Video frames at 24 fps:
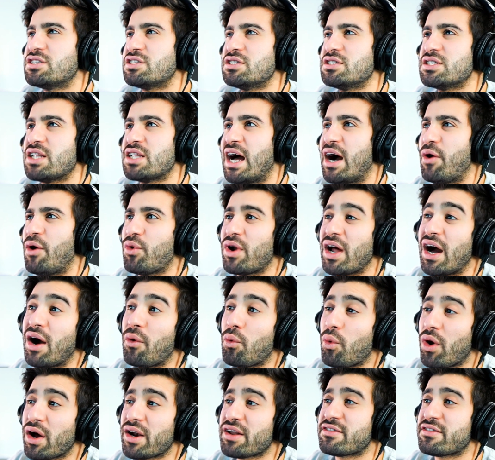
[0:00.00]
I, I
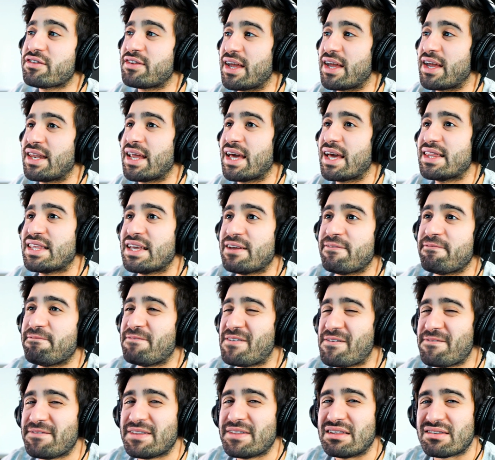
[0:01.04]
want to say
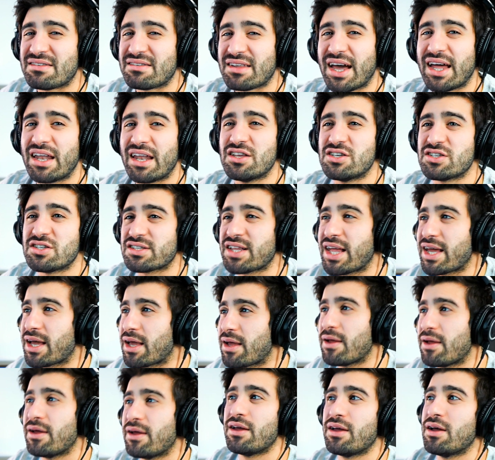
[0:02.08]
1950s kind of just like
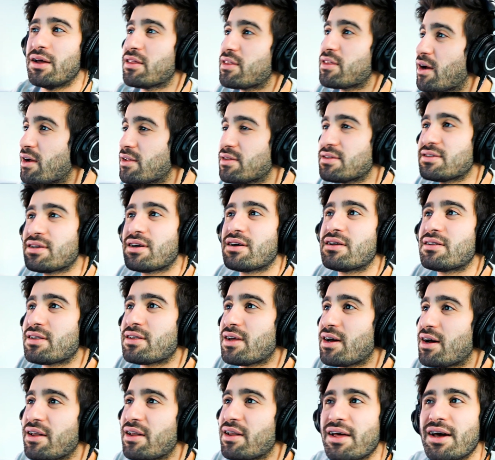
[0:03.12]
dun dun
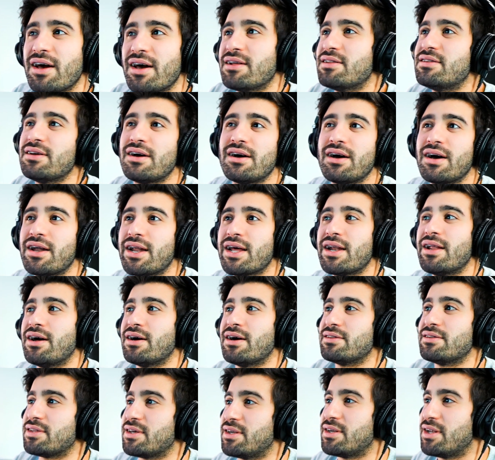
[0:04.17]
dun da da
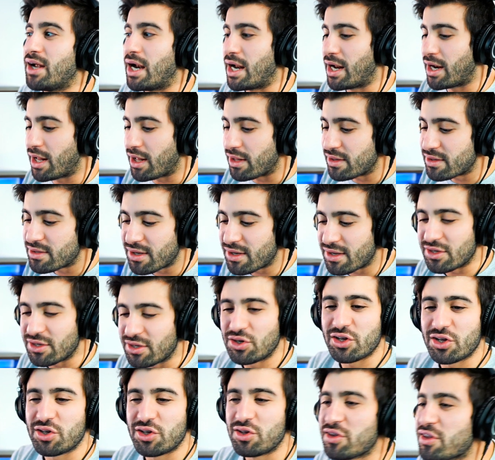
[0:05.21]
dun da da dun dun. dun. You
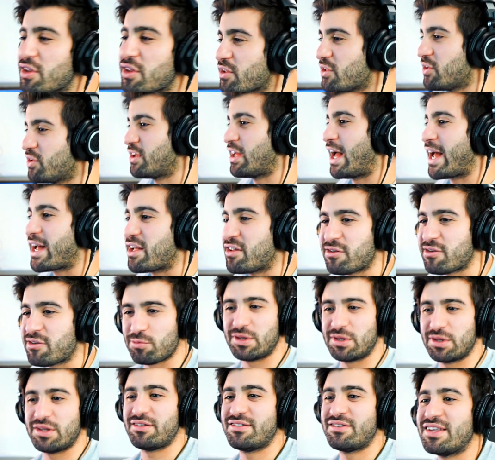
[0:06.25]
know, you, you, I could see
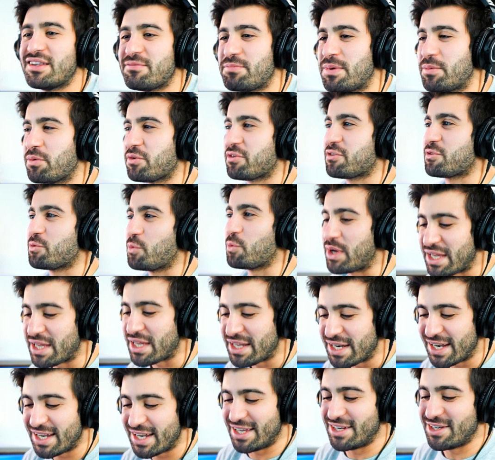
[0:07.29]
the people swinging
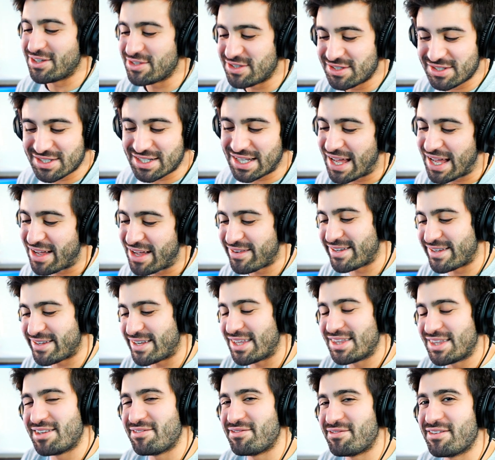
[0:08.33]
in it. You know, just classic
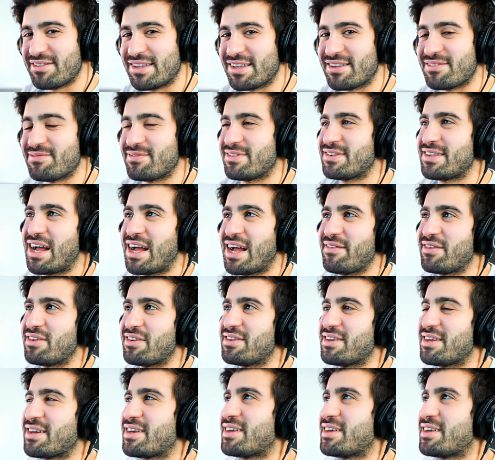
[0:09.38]
1950s style music.